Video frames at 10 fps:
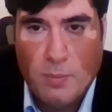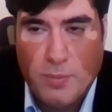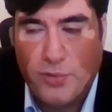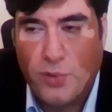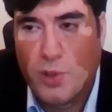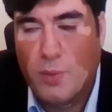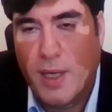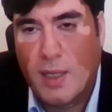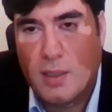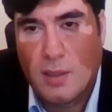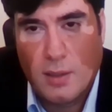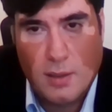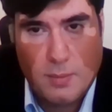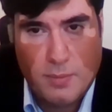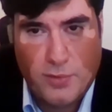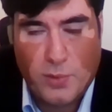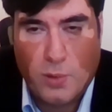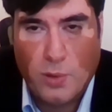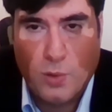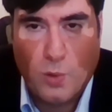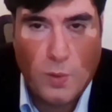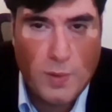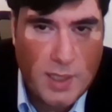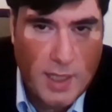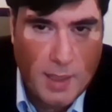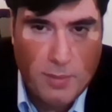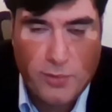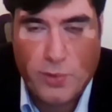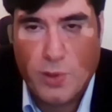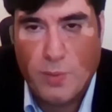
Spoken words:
before you make a turn, before you overtake, before you